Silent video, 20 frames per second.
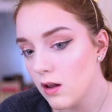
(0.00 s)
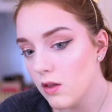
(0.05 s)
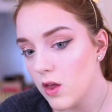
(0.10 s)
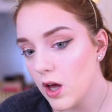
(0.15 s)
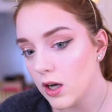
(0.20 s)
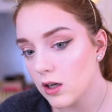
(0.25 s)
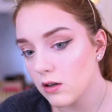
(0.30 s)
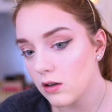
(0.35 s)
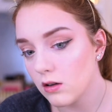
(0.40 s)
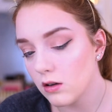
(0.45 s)

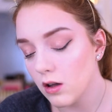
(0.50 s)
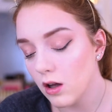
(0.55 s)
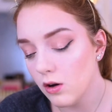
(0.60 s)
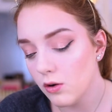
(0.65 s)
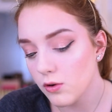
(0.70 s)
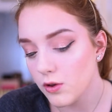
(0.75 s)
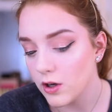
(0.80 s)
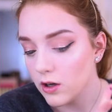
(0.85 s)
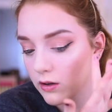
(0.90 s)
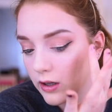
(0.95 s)
That
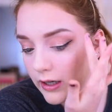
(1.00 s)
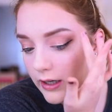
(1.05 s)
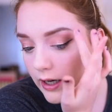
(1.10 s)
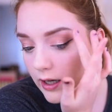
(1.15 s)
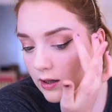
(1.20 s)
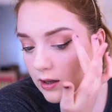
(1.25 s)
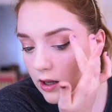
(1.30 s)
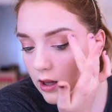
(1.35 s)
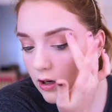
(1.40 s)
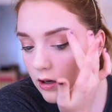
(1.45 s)
glow though, like
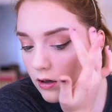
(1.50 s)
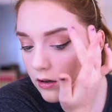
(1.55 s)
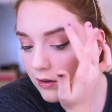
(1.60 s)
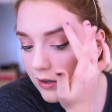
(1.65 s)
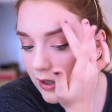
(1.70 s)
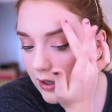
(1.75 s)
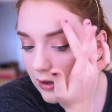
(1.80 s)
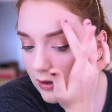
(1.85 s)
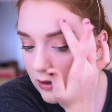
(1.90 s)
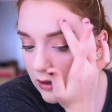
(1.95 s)
I
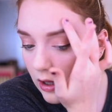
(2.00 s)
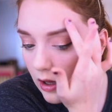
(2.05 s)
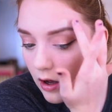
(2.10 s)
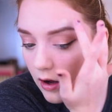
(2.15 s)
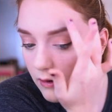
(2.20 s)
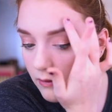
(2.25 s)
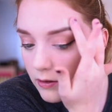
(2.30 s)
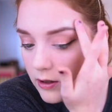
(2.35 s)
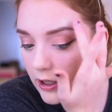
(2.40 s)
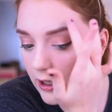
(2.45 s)
literally
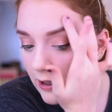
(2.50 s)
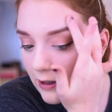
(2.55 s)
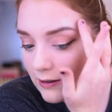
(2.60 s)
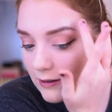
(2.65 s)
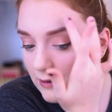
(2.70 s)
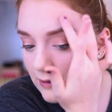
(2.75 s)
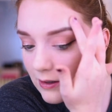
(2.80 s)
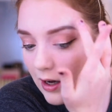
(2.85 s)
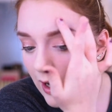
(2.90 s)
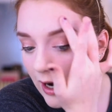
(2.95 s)
love
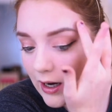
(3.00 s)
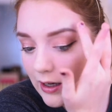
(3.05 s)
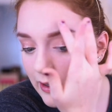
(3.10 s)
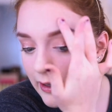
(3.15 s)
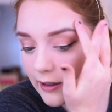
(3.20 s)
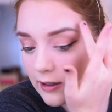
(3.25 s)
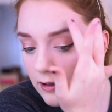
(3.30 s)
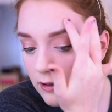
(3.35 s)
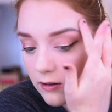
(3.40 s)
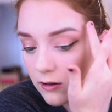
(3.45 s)
this
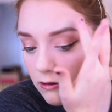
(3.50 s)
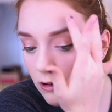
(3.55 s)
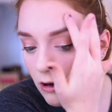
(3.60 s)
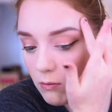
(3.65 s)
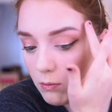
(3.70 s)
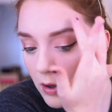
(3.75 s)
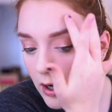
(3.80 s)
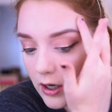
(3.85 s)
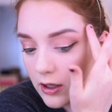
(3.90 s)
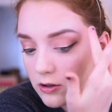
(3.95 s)
highlighter so
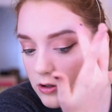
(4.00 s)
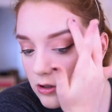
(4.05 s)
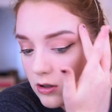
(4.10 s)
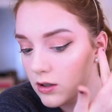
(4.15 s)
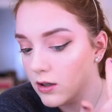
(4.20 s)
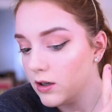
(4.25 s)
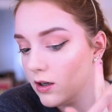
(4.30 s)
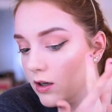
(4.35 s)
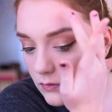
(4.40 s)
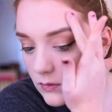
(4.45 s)
much.
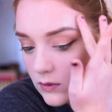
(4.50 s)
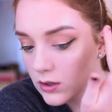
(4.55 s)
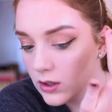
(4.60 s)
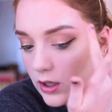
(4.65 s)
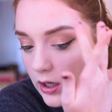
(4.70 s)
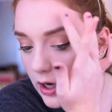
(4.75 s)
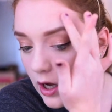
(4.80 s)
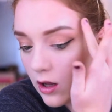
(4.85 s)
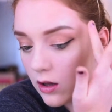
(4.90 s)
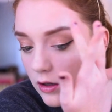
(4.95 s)
And
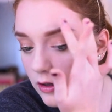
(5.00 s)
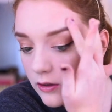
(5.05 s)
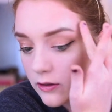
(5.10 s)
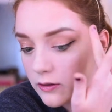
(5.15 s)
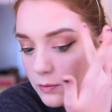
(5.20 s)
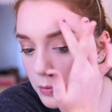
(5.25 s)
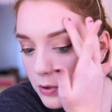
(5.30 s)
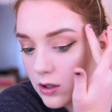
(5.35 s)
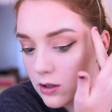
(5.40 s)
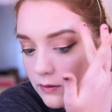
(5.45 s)
the color
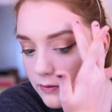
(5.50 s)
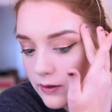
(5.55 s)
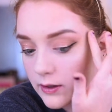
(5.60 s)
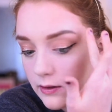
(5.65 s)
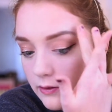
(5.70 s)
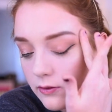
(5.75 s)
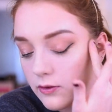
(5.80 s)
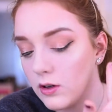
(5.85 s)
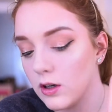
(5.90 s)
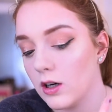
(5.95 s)
is
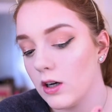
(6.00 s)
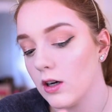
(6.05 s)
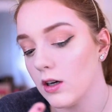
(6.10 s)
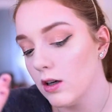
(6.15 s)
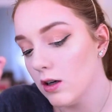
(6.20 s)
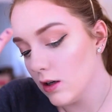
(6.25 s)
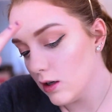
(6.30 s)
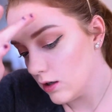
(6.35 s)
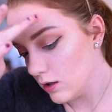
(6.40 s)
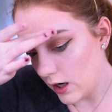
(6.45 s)
perfect for
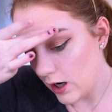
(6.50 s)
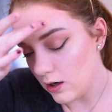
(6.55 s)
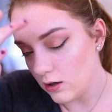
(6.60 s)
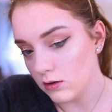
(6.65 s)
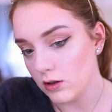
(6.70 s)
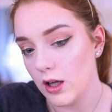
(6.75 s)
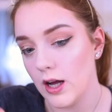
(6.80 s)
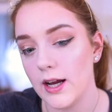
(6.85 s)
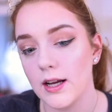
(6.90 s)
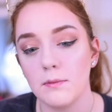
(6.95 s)
how
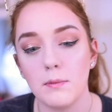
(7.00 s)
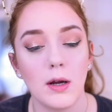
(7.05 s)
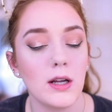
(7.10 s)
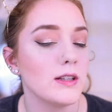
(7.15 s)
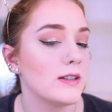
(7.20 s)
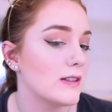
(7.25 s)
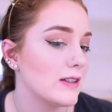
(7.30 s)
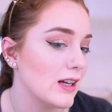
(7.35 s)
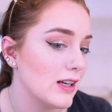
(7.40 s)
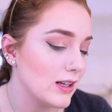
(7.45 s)
light my
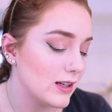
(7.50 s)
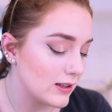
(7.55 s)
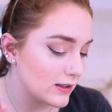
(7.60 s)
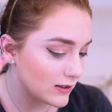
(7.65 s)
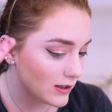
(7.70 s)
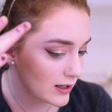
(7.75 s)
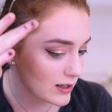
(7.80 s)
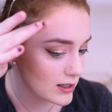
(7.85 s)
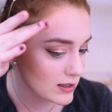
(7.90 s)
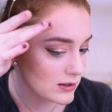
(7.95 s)
skin
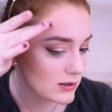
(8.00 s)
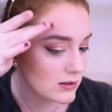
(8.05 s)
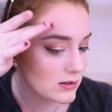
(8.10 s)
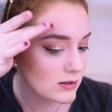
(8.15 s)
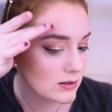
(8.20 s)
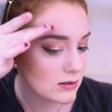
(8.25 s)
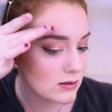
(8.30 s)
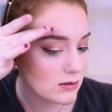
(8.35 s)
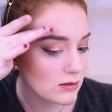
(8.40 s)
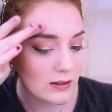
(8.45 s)
is. Like
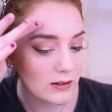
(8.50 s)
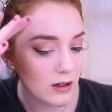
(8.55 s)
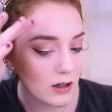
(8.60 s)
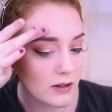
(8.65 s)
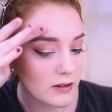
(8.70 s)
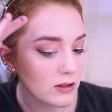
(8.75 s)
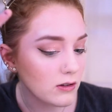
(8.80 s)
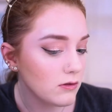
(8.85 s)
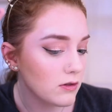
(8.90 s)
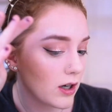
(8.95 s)
it's it's
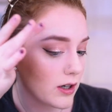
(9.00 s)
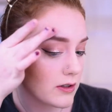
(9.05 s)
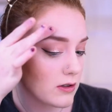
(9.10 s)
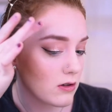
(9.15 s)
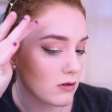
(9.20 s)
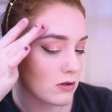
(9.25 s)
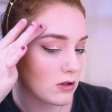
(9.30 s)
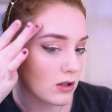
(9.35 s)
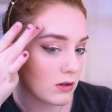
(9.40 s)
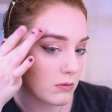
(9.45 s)
also not
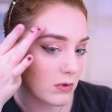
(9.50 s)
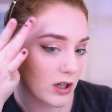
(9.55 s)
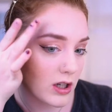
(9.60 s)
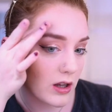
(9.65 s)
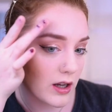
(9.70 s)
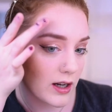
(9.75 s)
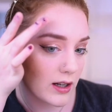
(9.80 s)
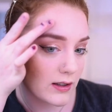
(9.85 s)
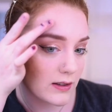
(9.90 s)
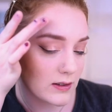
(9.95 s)
too shimmery.
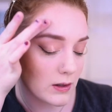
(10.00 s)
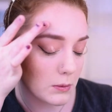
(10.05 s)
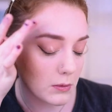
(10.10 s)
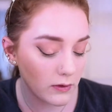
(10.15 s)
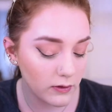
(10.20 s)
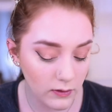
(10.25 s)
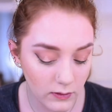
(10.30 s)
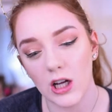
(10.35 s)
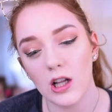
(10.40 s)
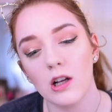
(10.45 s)
Like some
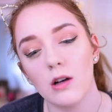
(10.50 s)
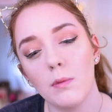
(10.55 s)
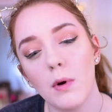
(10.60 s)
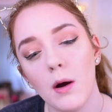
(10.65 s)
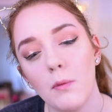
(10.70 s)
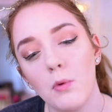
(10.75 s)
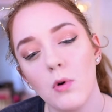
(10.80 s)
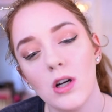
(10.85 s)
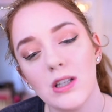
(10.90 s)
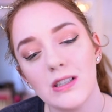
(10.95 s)
of
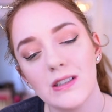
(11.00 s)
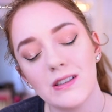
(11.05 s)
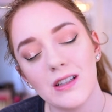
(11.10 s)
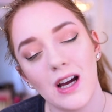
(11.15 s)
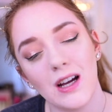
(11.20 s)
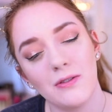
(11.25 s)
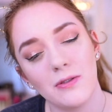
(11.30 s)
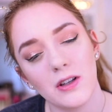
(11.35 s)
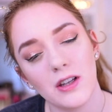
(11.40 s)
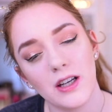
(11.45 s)
ColourPop ones
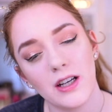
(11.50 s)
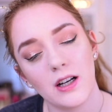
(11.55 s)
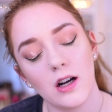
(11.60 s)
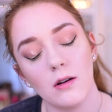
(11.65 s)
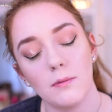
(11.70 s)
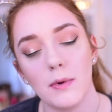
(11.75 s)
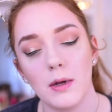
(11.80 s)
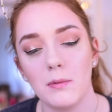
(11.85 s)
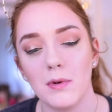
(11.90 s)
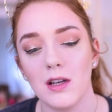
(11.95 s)
I feel like
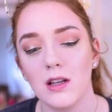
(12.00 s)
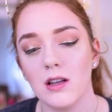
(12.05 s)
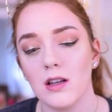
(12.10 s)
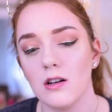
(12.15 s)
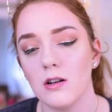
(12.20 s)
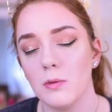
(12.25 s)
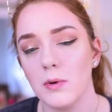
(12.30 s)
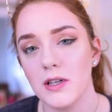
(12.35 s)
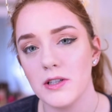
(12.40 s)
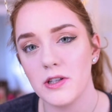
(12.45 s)
are maybe a
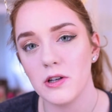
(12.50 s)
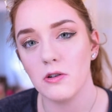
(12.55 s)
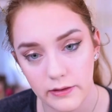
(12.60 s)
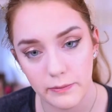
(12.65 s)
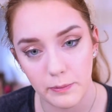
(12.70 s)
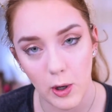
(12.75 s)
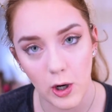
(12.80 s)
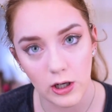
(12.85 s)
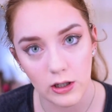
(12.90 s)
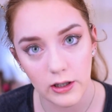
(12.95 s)
little bit too
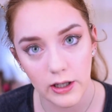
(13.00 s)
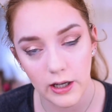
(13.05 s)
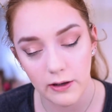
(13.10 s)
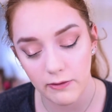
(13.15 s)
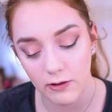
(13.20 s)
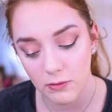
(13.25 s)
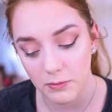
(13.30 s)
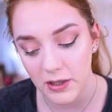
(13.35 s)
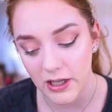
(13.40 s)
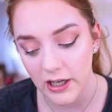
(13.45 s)
sparkly
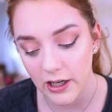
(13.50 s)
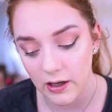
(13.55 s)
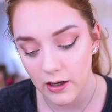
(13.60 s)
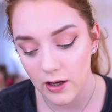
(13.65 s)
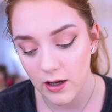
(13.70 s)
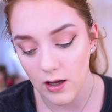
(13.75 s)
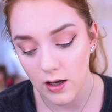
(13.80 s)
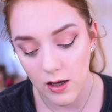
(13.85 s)
for me.